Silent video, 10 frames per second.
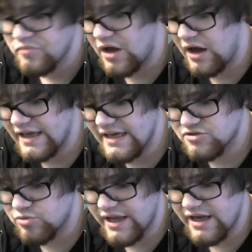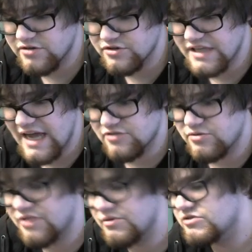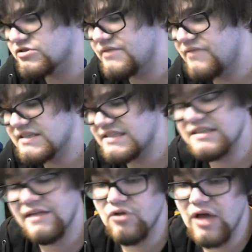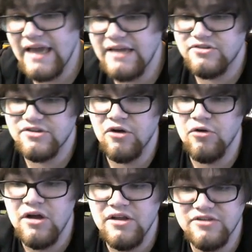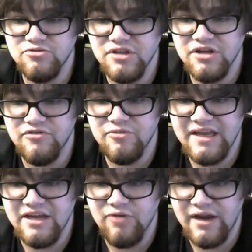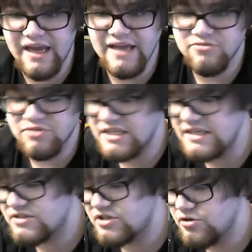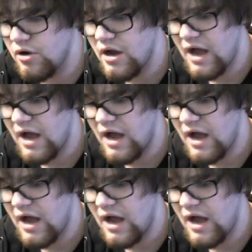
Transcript: He has 2,800 attack, 2,300 defense. He's level 8, so it's really good for making rank 8s with these 2.